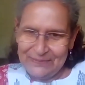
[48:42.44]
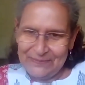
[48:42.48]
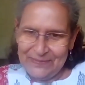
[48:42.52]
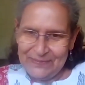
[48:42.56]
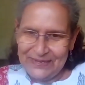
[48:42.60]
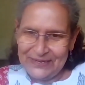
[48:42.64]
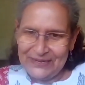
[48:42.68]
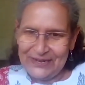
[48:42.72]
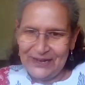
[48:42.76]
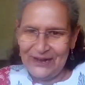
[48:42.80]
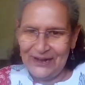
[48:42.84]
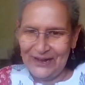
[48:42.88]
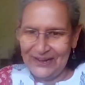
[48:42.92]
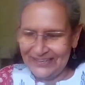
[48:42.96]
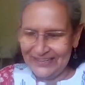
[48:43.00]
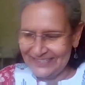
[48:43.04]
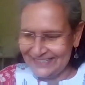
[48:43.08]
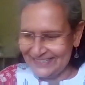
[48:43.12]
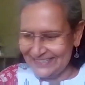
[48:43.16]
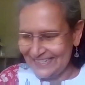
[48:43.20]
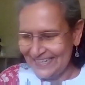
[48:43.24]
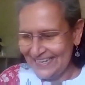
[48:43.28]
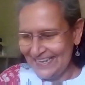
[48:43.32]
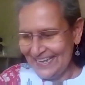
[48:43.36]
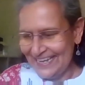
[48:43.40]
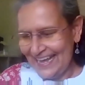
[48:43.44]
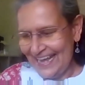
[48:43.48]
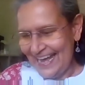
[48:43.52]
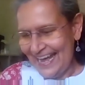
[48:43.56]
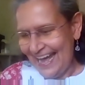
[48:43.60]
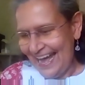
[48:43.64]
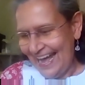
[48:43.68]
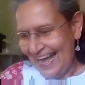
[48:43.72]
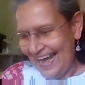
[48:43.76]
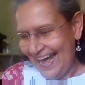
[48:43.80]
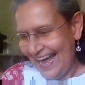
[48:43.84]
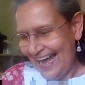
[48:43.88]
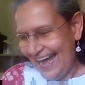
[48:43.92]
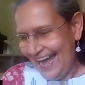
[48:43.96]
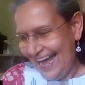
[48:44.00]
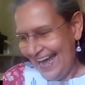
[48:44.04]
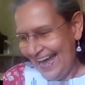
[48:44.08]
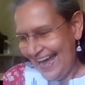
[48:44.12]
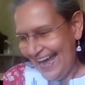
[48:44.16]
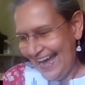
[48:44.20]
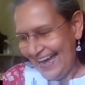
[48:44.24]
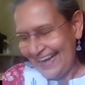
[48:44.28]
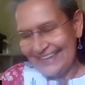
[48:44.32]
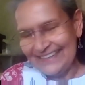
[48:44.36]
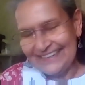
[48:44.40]
because
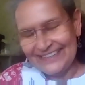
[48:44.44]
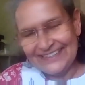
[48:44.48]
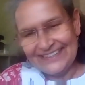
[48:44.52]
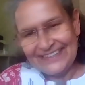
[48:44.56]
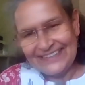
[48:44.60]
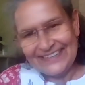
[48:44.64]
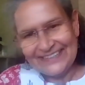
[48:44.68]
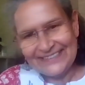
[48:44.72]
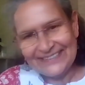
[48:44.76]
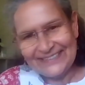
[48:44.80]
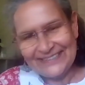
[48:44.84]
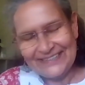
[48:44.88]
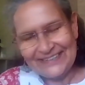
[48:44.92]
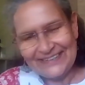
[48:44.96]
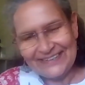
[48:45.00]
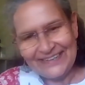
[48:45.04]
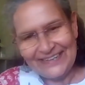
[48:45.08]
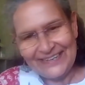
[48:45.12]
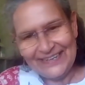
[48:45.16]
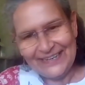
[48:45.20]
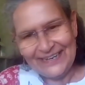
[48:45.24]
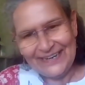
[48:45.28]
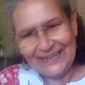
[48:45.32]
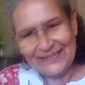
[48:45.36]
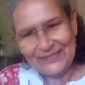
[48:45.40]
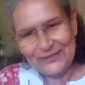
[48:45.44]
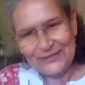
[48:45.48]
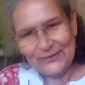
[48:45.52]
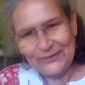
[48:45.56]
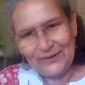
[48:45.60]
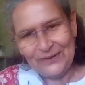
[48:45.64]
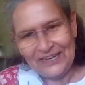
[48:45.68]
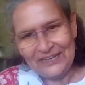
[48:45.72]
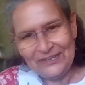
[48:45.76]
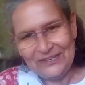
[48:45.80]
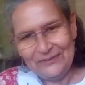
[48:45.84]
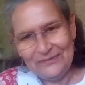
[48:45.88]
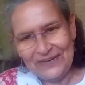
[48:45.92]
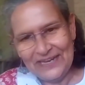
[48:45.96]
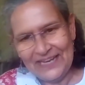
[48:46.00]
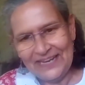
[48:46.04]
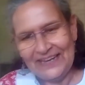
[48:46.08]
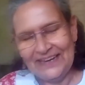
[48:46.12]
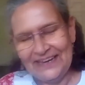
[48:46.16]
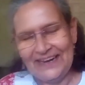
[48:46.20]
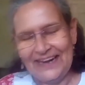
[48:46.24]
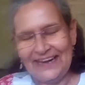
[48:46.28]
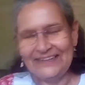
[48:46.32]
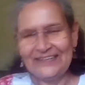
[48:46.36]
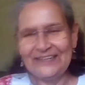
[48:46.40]
anger doesn't really get you
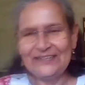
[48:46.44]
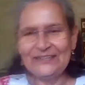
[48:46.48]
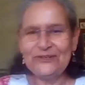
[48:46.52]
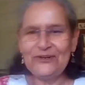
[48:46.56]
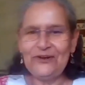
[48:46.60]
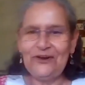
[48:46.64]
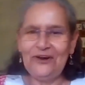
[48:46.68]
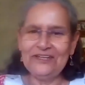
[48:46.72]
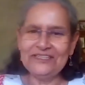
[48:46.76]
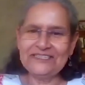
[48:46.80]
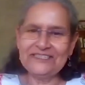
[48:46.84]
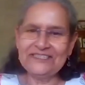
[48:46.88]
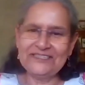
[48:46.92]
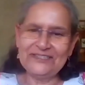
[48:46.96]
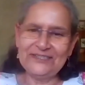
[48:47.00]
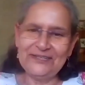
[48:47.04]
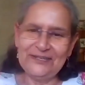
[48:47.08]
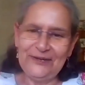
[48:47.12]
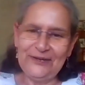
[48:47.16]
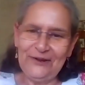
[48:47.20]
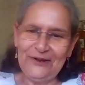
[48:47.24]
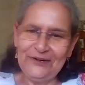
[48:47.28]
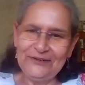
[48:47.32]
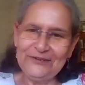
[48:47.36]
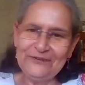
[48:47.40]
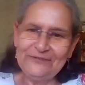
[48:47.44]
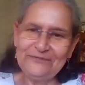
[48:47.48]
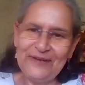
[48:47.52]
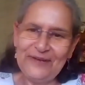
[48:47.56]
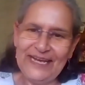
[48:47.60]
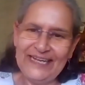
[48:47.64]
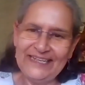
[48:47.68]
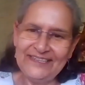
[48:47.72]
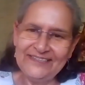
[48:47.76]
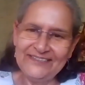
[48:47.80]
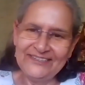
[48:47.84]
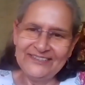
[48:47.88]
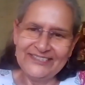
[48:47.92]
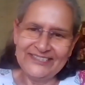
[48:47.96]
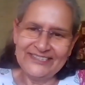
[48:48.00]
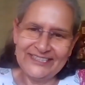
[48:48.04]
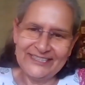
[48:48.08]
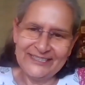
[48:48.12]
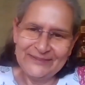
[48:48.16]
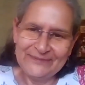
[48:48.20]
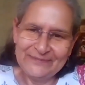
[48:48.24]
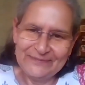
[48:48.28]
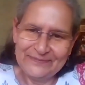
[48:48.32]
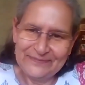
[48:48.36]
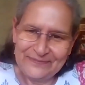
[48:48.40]
anywhere and it costs a lot of
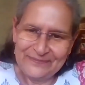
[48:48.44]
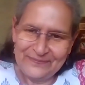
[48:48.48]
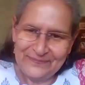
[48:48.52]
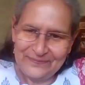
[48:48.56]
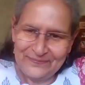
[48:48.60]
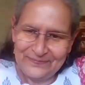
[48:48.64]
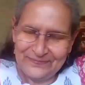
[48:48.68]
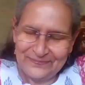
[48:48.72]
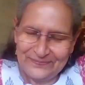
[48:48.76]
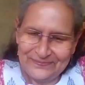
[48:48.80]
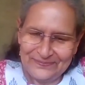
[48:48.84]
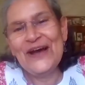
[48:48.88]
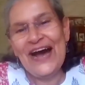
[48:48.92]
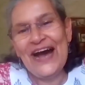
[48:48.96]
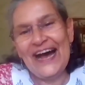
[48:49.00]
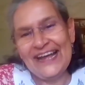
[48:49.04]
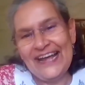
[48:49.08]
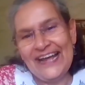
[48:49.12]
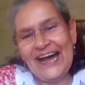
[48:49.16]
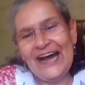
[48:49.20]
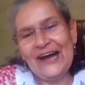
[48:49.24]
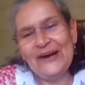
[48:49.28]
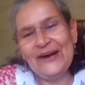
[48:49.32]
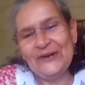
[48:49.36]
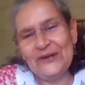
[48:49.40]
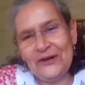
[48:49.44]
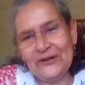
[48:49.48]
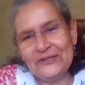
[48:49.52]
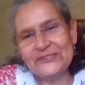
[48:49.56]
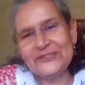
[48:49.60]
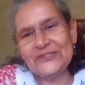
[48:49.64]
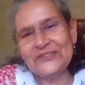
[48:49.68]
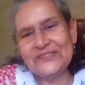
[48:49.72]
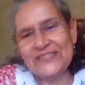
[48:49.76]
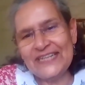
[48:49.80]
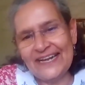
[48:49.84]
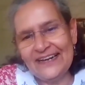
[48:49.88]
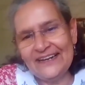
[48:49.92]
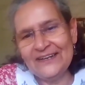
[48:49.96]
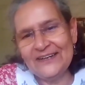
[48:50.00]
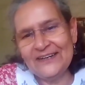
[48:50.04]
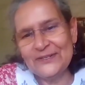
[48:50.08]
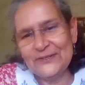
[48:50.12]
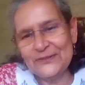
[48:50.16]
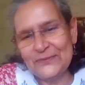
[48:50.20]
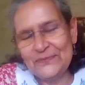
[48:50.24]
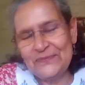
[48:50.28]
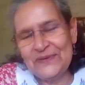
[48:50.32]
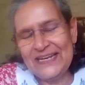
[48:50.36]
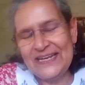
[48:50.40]
energy. Yeah, I would also tell
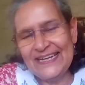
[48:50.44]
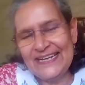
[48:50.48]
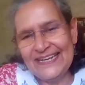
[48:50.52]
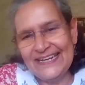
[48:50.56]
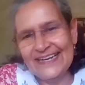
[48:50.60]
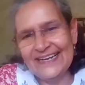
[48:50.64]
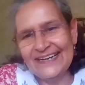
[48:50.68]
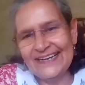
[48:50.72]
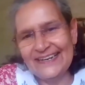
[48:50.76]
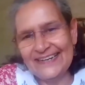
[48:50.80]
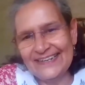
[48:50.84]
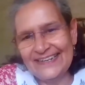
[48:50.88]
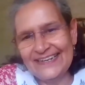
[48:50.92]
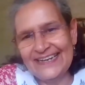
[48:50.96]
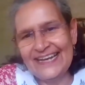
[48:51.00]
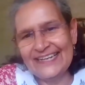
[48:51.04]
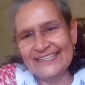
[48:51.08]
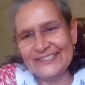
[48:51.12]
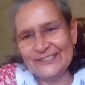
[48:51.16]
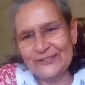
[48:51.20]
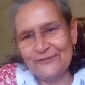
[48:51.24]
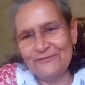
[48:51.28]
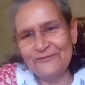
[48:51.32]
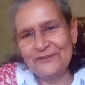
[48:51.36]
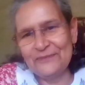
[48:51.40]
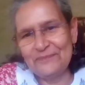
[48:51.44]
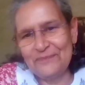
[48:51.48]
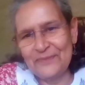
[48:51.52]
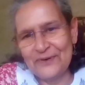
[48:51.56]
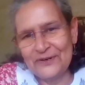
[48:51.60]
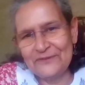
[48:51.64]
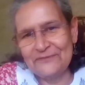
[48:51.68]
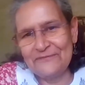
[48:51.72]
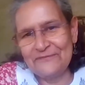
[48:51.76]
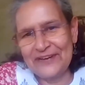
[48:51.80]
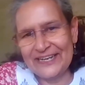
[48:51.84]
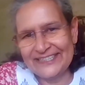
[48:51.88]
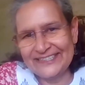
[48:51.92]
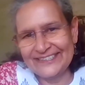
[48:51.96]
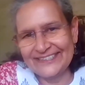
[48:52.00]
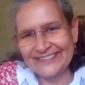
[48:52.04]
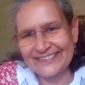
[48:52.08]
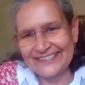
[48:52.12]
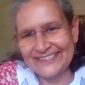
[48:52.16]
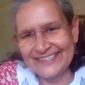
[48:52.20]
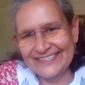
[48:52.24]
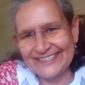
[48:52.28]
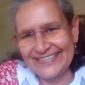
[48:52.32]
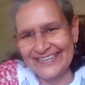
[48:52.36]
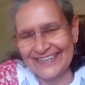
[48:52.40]
her to be less of a
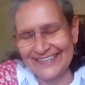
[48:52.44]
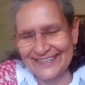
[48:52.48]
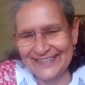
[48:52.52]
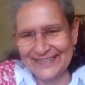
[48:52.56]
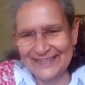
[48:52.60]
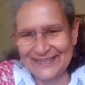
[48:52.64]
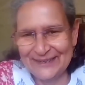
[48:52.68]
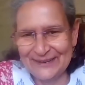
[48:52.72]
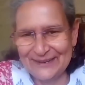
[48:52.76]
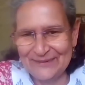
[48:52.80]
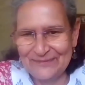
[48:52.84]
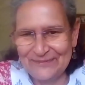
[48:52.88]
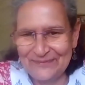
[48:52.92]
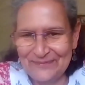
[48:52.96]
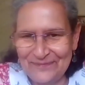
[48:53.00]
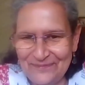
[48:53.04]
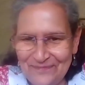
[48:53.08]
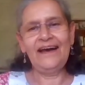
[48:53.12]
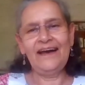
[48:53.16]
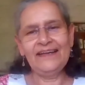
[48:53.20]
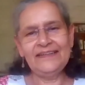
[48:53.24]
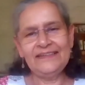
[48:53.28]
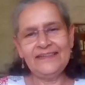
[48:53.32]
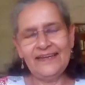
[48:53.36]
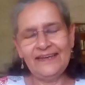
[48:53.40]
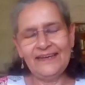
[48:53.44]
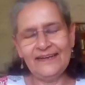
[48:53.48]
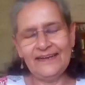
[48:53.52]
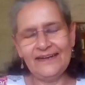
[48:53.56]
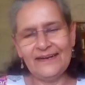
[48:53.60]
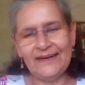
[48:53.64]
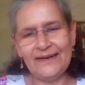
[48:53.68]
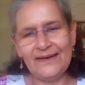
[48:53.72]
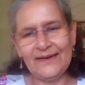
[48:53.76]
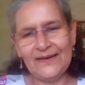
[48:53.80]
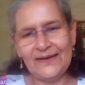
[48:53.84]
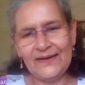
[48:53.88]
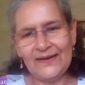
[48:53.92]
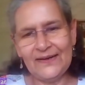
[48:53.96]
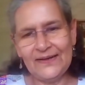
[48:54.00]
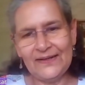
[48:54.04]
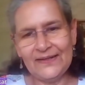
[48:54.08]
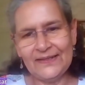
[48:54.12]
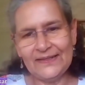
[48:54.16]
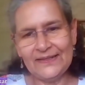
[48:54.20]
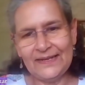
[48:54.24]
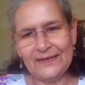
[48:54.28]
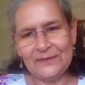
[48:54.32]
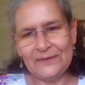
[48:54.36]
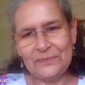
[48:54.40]
perfectionist. I think
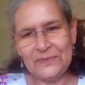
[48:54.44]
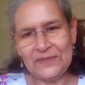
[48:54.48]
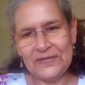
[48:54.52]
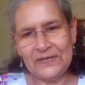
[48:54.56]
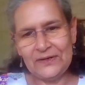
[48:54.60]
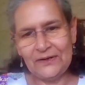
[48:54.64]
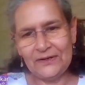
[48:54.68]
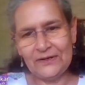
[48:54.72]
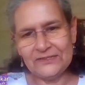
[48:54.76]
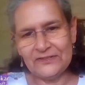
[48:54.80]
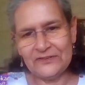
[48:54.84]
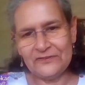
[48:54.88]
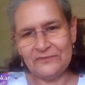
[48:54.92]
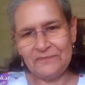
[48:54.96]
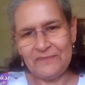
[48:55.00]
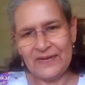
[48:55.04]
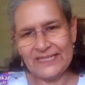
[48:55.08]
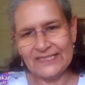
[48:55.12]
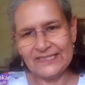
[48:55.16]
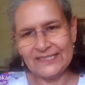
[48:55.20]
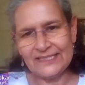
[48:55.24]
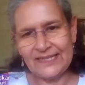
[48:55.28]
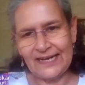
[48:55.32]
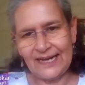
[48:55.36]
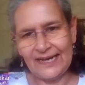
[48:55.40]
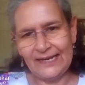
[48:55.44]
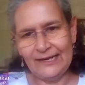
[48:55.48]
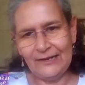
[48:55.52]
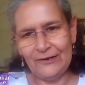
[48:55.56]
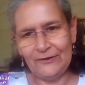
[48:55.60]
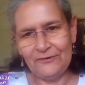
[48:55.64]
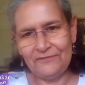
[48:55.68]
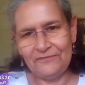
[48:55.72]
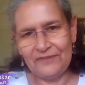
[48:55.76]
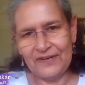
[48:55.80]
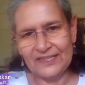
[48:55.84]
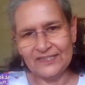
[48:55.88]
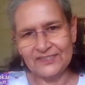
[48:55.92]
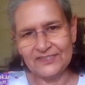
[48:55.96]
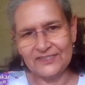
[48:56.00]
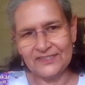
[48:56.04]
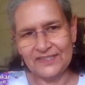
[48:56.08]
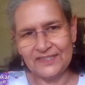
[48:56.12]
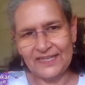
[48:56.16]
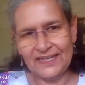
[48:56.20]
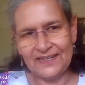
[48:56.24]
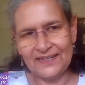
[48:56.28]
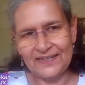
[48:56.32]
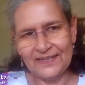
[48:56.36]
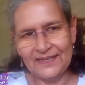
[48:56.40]
that because of my style of
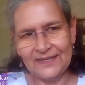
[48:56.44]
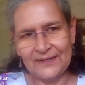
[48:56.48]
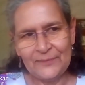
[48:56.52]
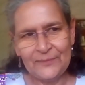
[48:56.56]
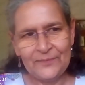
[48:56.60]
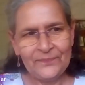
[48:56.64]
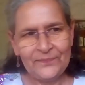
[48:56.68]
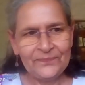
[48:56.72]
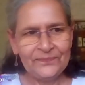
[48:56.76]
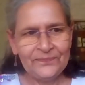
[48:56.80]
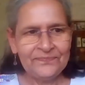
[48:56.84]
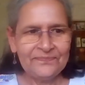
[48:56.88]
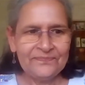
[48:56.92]
functioning,